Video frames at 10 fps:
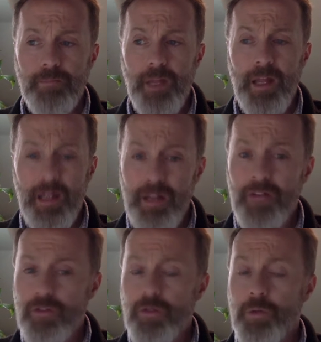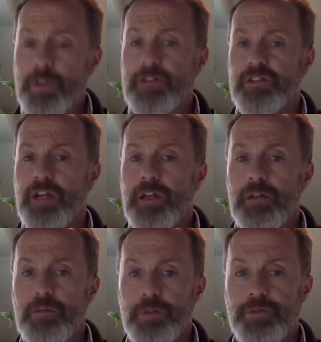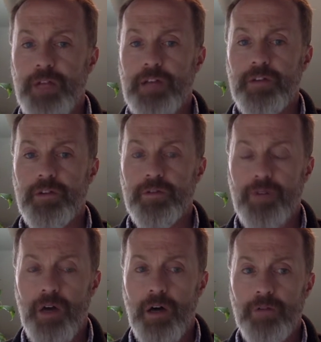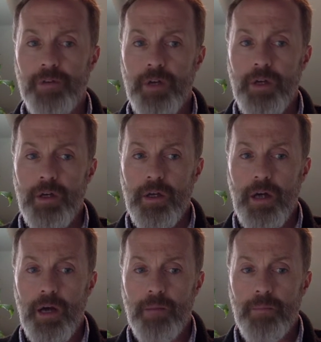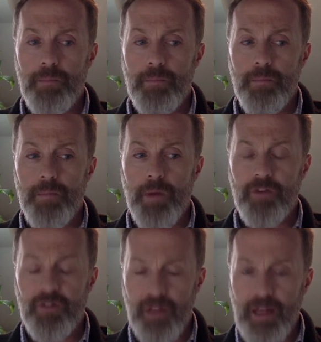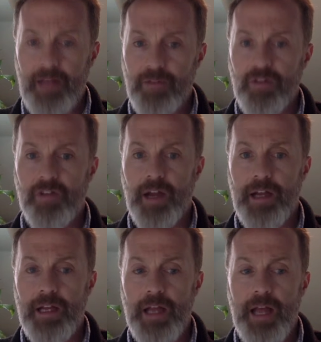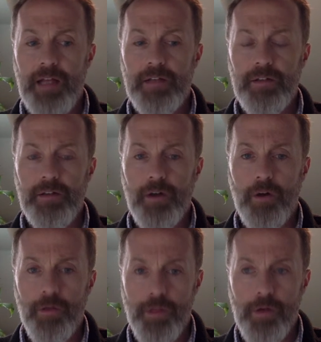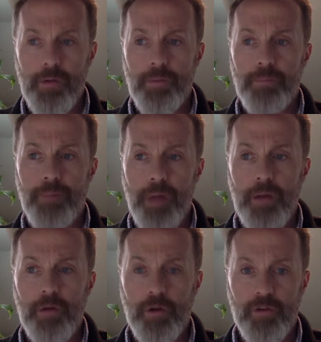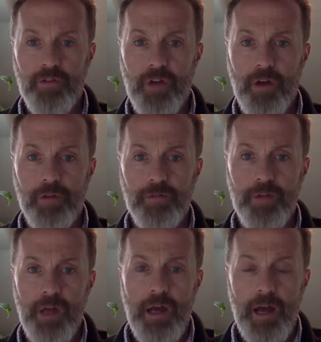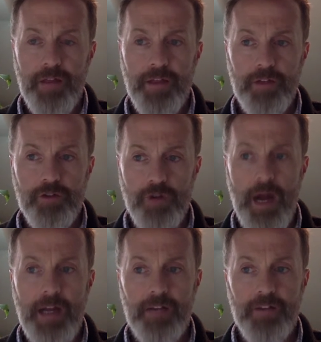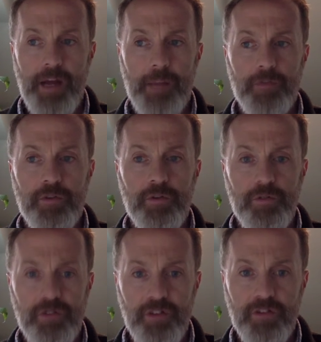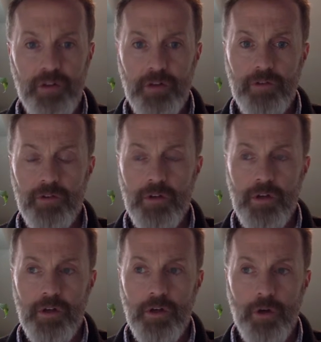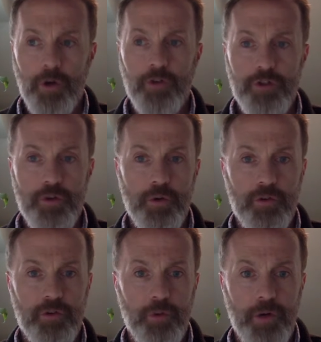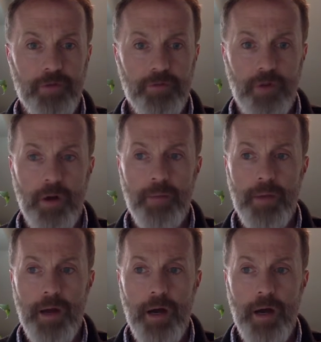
it is to an extent reflective of a slave society. And although Butler herself, I think, tried at times to distance her short story from